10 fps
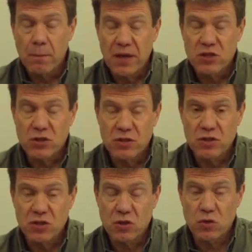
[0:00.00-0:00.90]

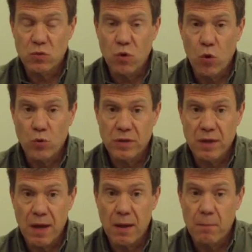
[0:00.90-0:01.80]
patients to order
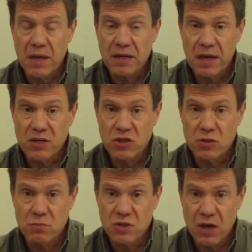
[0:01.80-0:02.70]
their medication
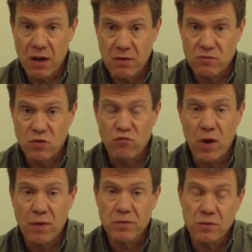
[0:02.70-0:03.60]
themselves
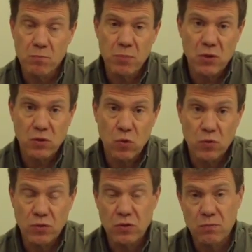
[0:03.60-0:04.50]
rather than bulk
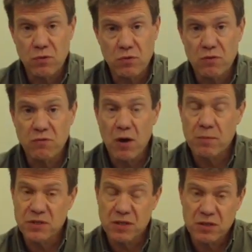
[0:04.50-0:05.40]
order them through
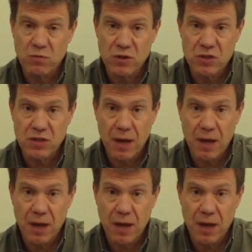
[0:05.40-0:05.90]
pharmacists, which has